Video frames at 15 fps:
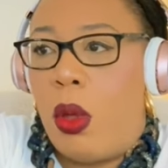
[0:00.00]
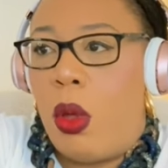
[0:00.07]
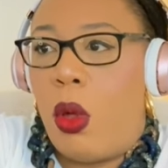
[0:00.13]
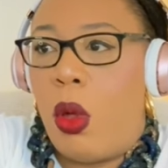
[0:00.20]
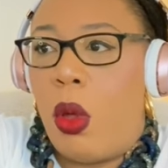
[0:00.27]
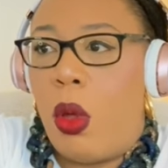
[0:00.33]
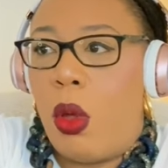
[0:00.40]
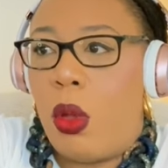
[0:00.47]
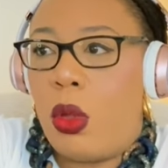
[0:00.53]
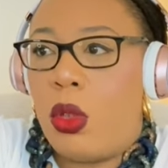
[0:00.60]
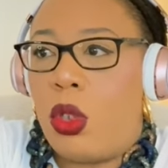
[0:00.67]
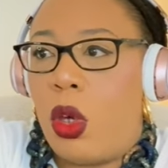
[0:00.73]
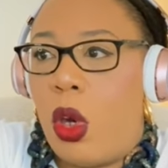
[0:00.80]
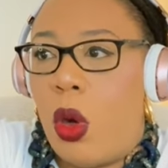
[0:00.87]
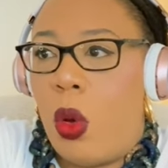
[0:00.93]
Hold
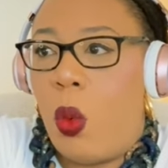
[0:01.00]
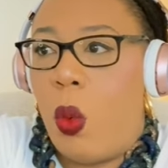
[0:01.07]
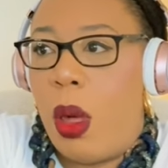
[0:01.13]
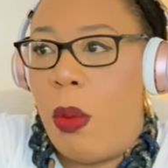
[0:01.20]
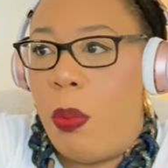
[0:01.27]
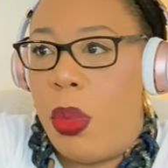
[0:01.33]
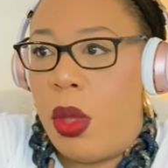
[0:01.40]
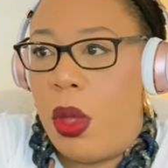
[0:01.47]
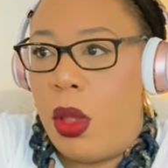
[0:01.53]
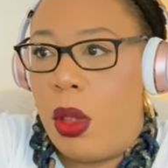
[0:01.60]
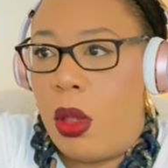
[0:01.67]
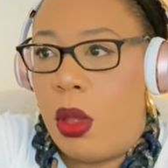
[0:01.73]
your weapon.